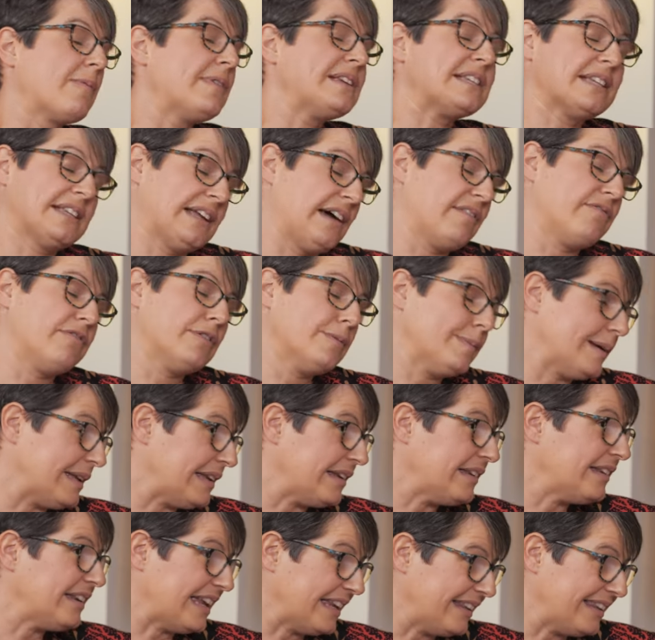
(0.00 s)
we did have
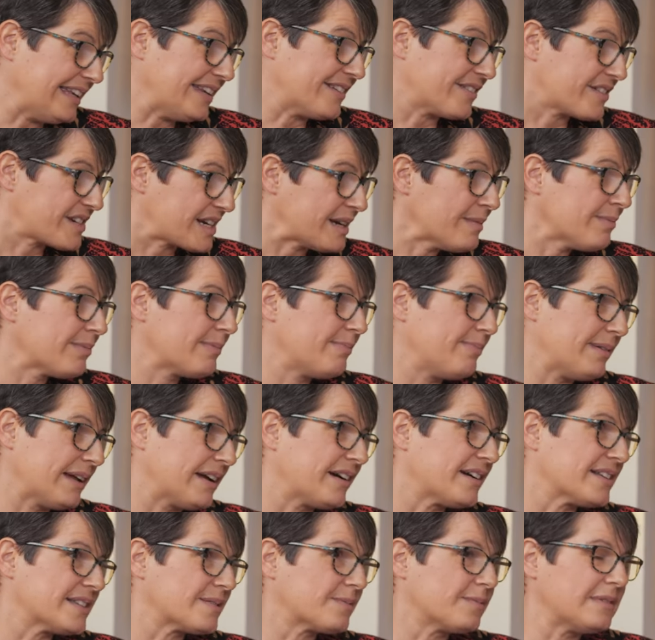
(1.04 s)
women in leadership mm.
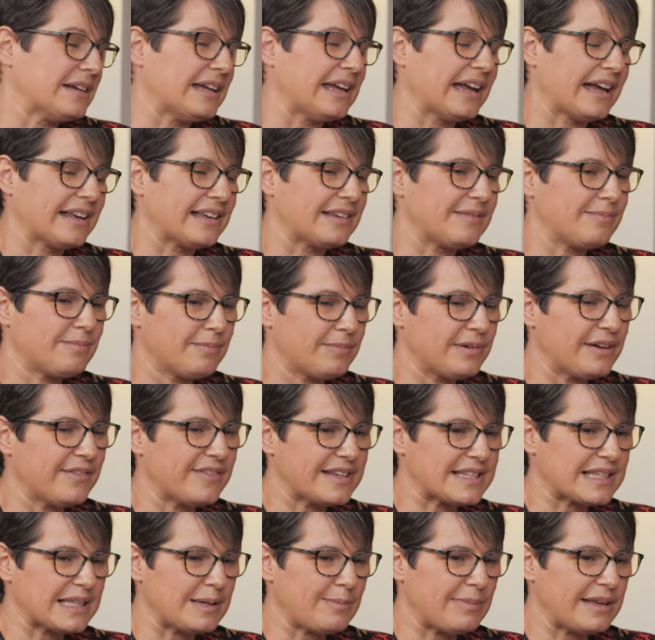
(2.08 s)
because we had
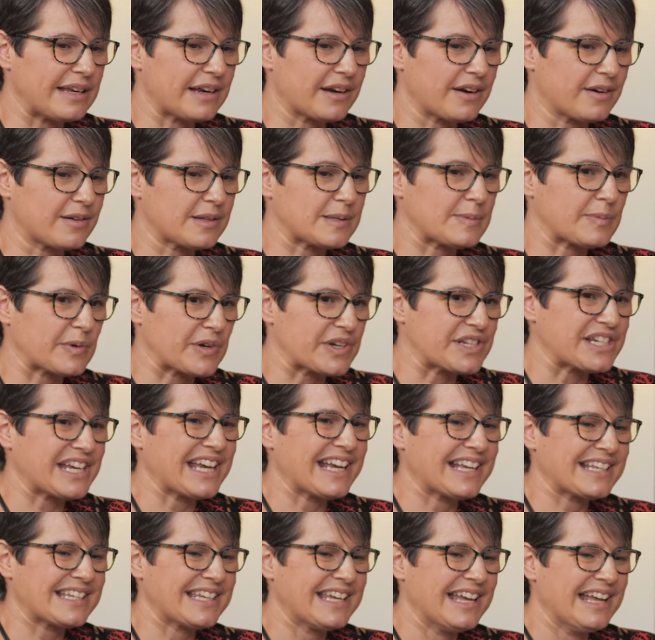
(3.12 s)
previously been a girls'
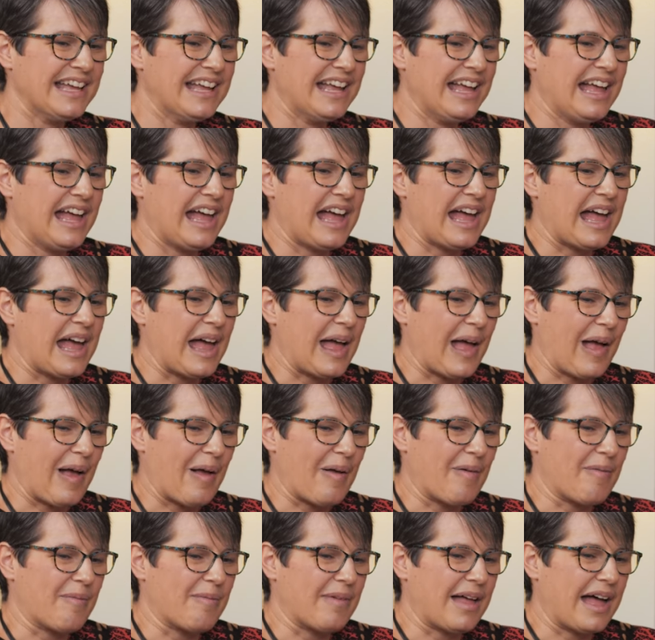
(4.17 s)
project, mm.
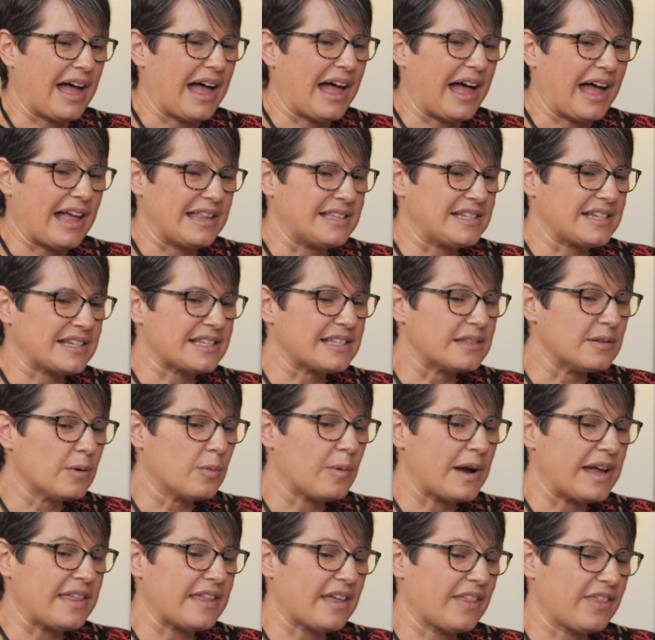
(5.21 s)
um, and just the
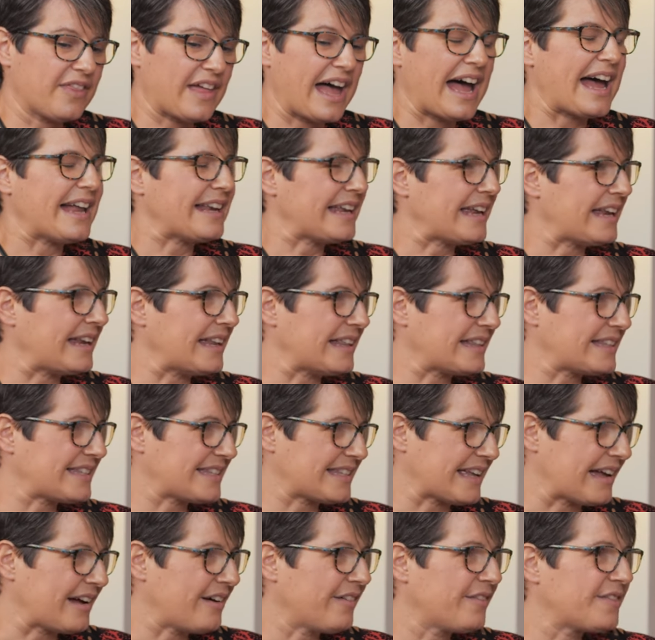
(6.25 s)
way that that in
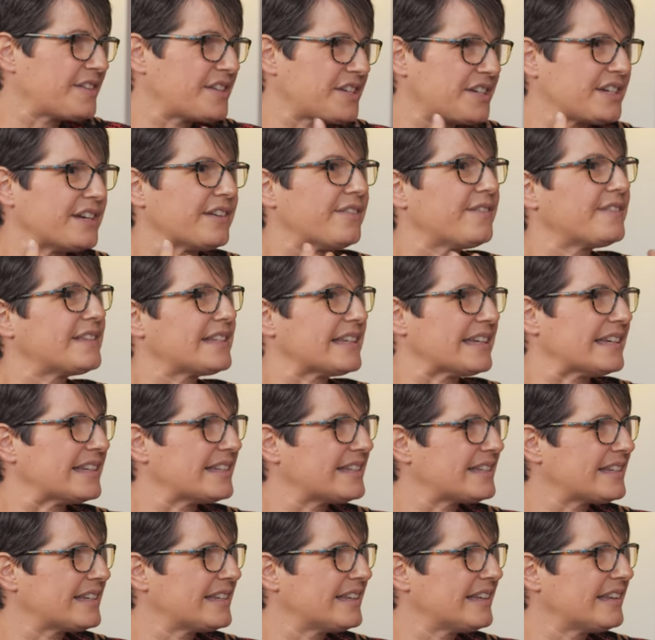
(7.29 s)
itself
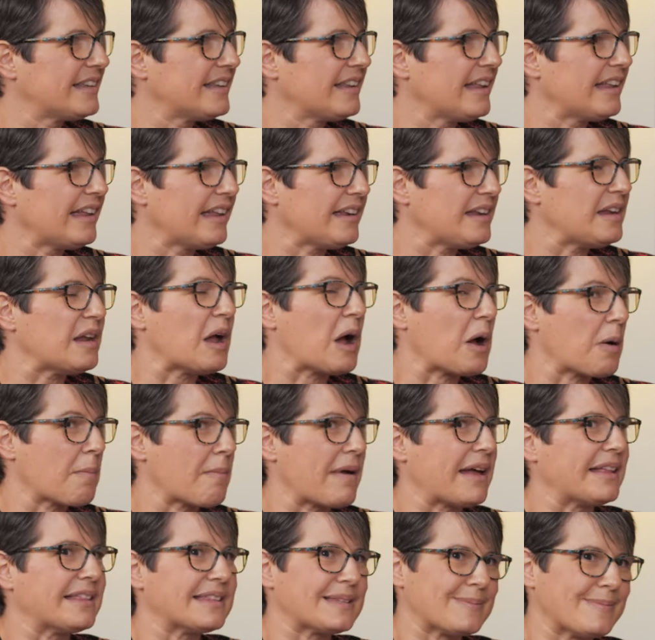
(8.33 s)
shifted. Yeah. Young
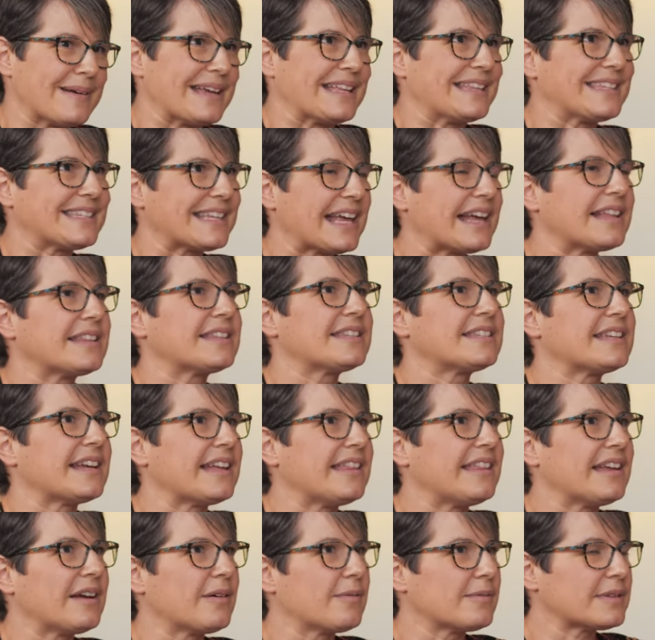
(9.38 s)
man's mindset, yeah. I
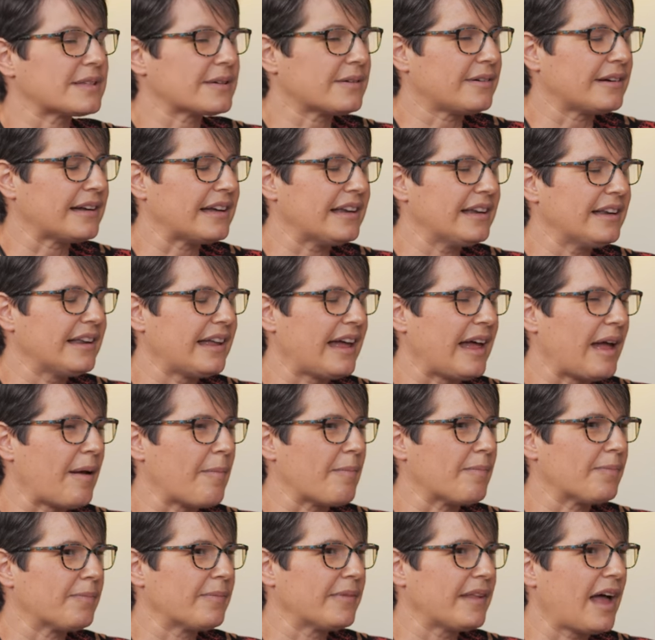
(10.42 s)
think, was quite
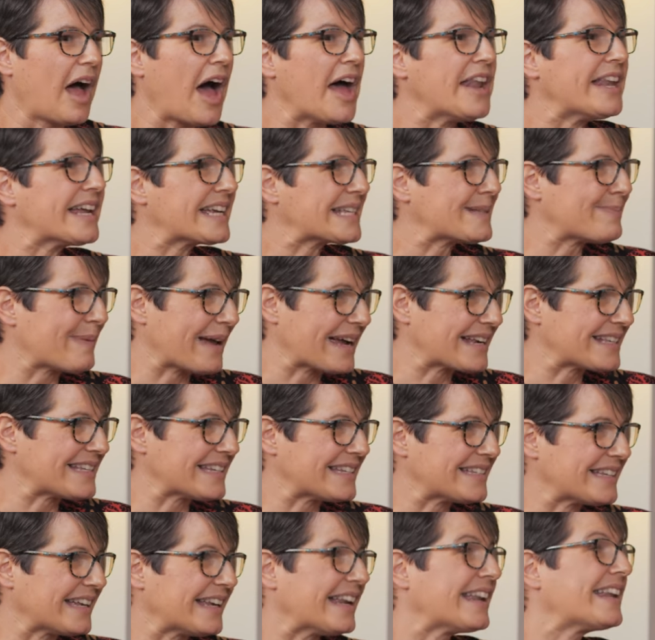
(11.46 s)
um, yeah.
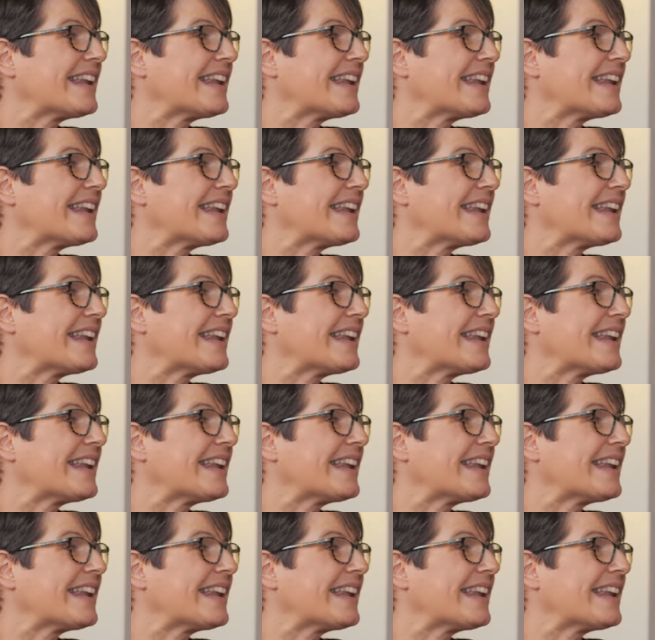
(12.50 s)
unexpected and